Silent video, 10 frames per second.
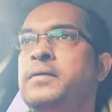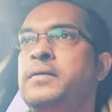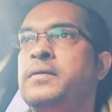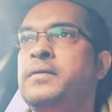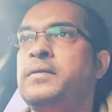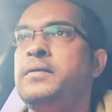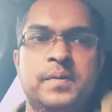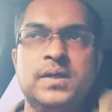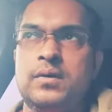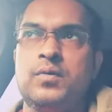Well, they've
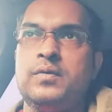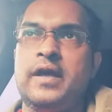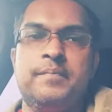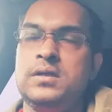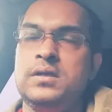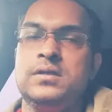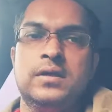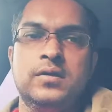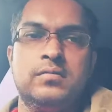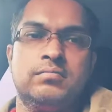paid you 10%. You know,
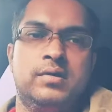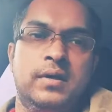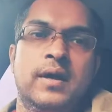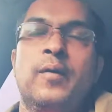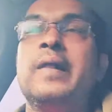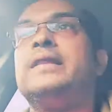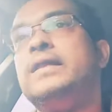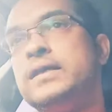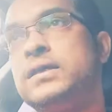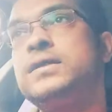this is how it
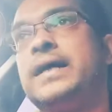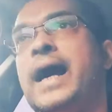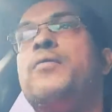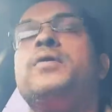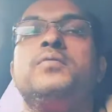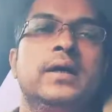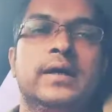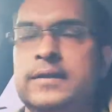works. You